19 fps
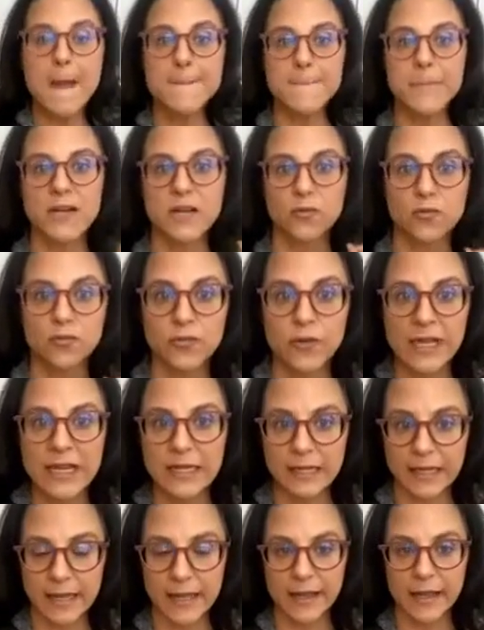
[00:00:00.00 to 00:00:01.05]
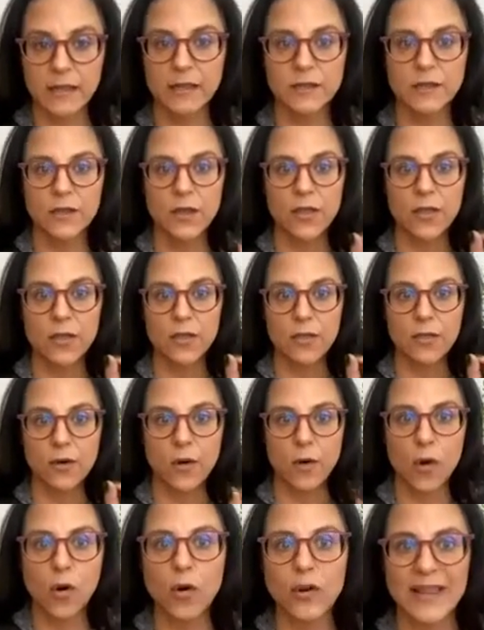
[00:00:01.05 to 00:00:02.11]
But really, the
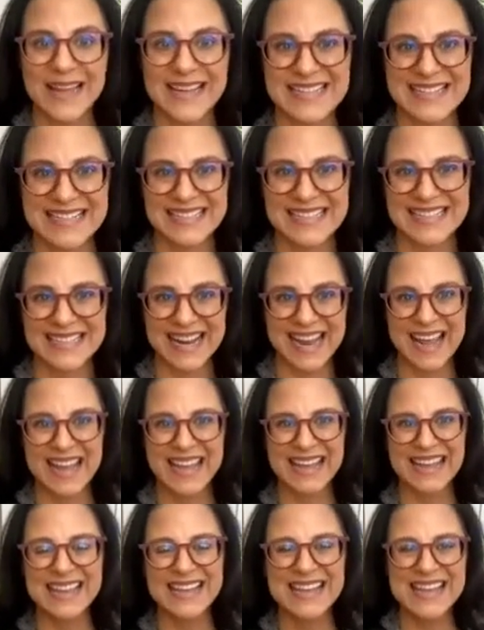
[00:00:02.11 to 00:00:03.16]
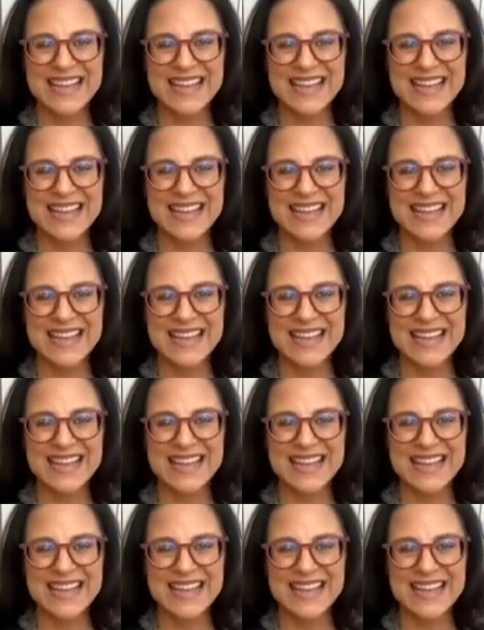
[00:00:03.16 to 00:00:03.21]
whole idea today